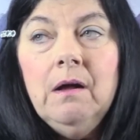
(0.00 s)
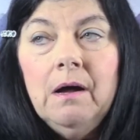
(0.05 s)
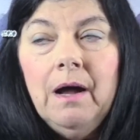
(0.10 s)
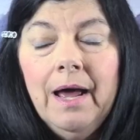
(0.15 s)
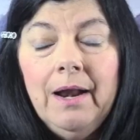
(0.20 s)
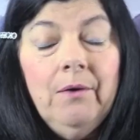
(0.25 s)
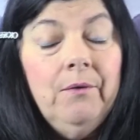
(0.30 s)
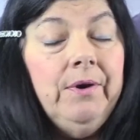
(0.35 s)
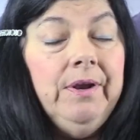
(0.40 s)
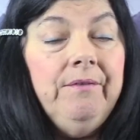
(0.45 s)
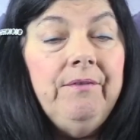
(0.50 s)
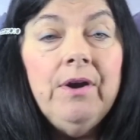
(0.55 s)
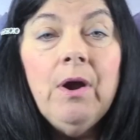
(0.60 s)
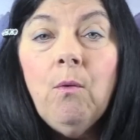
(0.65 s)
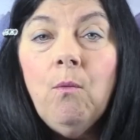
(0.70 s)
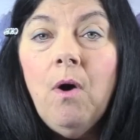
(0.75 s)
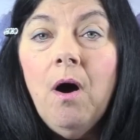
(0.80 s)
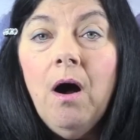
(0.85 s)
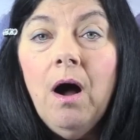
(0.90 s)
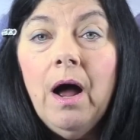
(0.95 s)
I don't even know
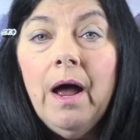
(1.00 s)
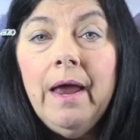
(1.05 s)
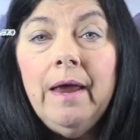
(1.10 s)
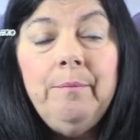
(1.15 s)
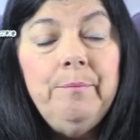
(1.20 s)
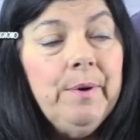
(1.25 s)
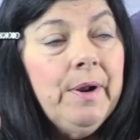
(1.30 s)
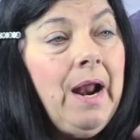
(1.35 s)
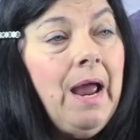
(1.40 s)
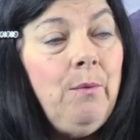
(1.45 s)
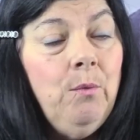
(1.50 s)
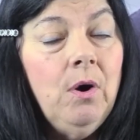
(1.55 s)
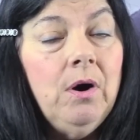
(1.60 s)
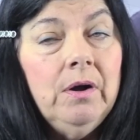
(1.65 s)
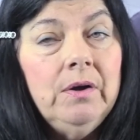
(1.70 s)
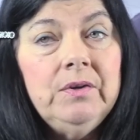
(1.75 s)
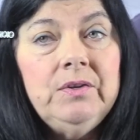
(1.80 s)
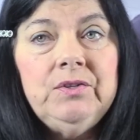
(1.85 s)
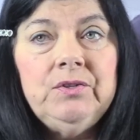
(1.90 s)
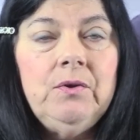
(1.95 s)
why, but I
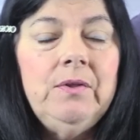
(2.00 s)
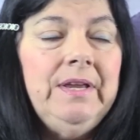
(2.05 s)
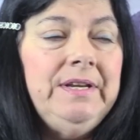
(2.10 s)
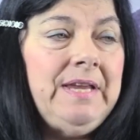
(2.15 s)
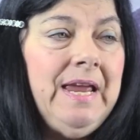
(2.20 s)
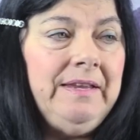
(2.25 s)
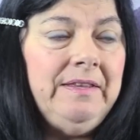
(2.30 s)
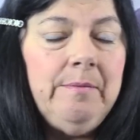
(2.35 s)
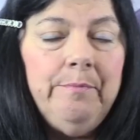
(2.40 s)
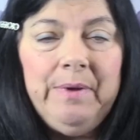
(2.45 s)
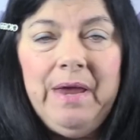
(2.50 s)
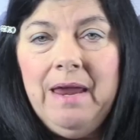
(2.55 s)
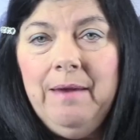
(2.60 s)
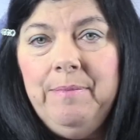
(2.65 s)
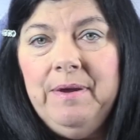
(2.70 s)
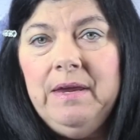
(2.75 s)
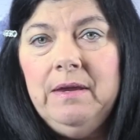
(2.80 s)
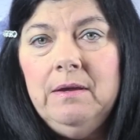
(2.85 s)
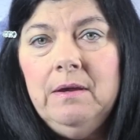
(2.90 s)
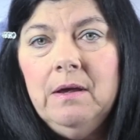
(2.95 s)
was. So they take the
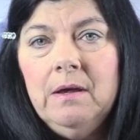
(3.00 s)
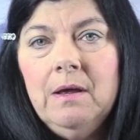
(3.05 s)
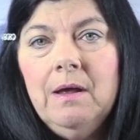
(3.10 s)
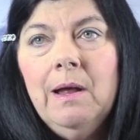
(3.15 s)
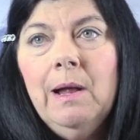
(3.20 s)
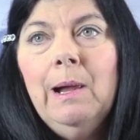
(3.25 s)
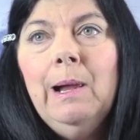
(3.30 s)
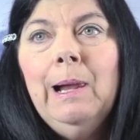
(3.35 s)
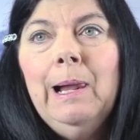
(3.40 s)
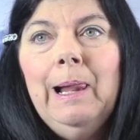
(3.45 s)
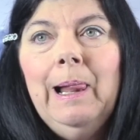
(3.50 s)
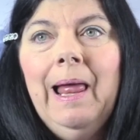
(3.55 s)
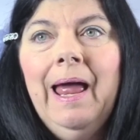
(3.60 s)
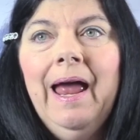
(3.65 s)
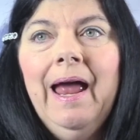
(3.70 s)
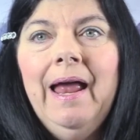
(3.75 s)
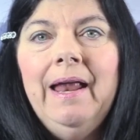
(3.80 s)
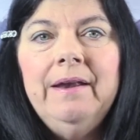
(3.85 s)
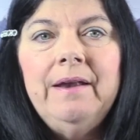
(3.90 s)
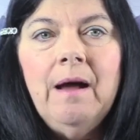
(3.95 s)
baby
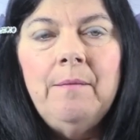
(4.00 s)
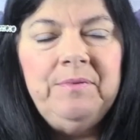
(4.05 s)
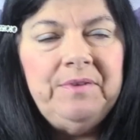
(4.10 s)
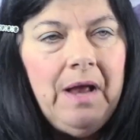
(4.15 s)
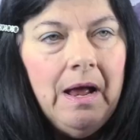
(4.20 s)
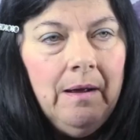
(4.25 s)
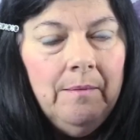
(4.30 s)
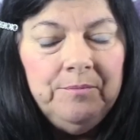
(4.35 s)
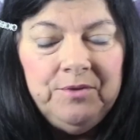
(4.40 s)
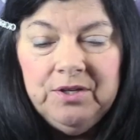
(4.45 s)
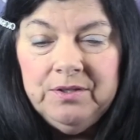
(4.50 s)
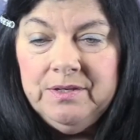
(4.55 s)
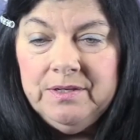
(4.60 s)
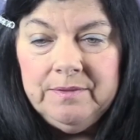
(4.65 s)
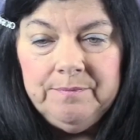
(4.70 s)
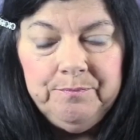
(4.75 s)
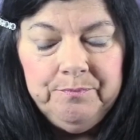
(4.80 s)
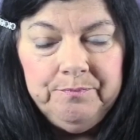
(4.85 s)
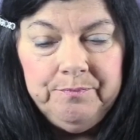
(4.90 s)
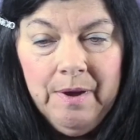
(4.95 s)
and I'm, I'm
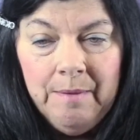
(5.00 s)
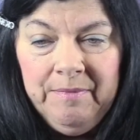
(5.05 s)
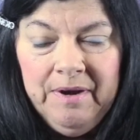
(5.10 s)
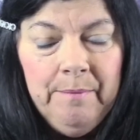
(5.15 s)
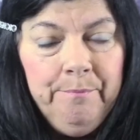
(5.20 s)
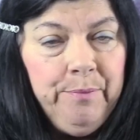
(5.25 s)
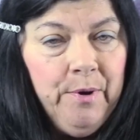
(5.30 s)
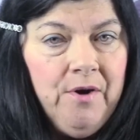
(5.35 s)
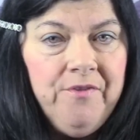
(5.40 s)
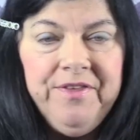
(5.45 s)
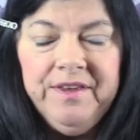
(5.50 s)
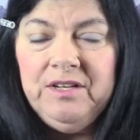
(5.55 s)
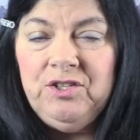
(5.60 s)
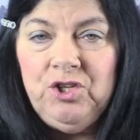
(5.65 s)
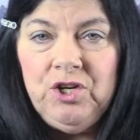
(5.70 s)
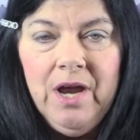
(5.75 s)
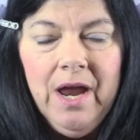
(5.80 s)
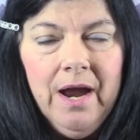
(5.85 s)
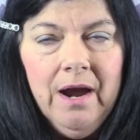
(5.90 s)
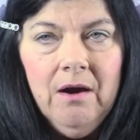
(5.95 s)
just, I'm in a birthing
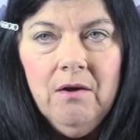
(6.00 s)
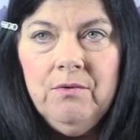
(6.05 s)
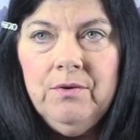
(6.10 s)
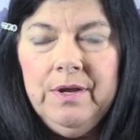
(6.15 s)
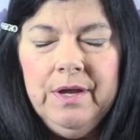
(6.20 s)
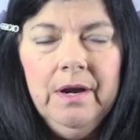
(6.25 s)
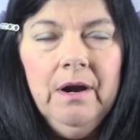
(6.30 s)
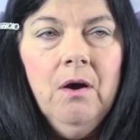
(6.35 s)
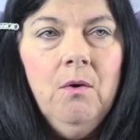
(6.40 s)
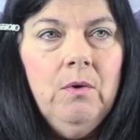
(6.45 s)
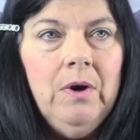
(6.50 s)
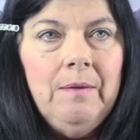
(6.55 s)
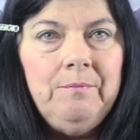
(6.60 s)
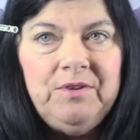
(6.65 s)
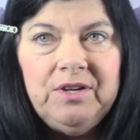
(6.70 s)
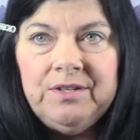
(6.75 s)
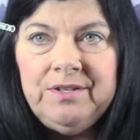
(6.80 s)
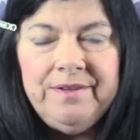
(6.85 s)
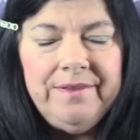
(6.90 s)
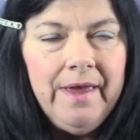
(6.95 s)
chair, you know, and I'm
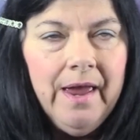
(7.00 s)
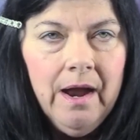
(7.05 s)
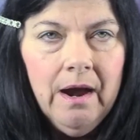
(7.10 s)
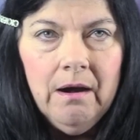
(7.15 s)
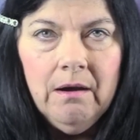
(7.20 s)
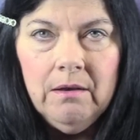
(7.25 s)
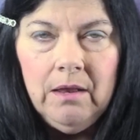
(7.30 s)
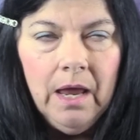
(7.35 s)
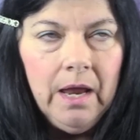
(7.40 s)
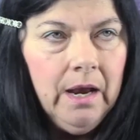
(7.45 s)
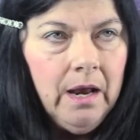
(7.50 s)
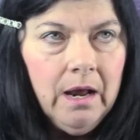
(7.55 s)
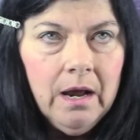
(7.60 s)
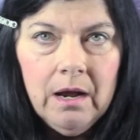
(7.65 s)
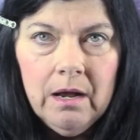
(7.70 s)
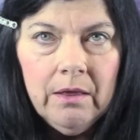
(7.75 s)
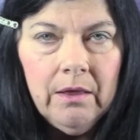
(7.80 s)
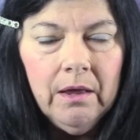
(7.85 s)
just there, like,